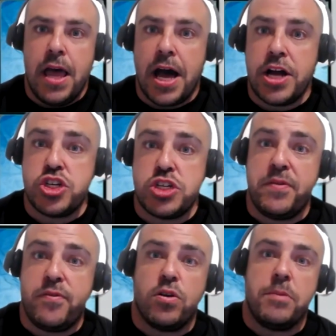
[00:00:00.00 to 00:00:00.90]
uh, just
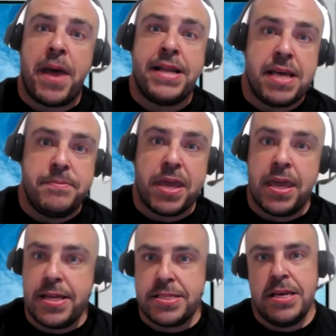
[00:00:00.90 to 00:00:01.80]
before the pandemic
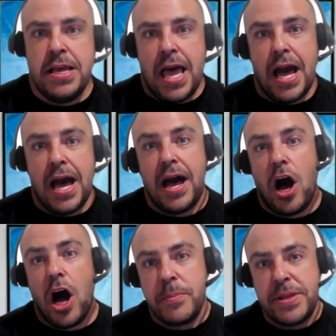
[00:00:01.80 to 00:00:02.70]
hit
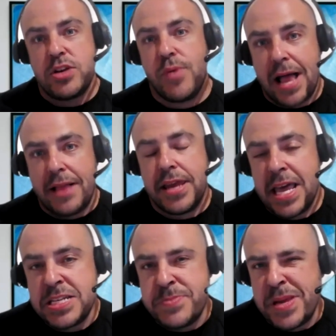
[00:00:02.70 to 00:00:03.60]
augmented reality
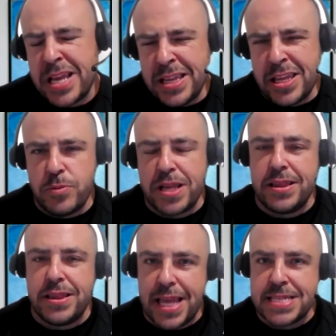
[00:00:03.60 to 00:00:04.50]
has been a little bit
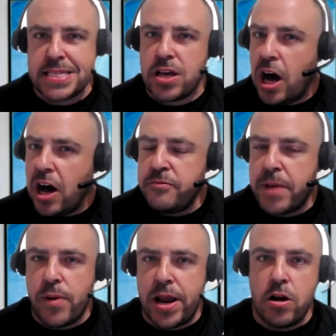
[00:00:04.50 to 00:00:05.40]
less off my
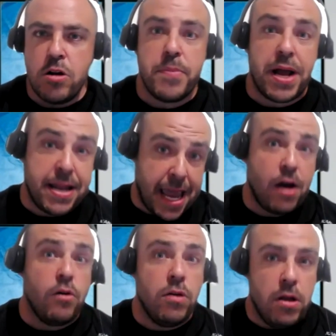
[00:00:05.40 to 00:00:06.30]
radar but
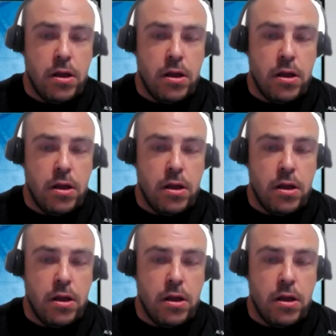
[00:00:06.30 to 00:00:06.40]
now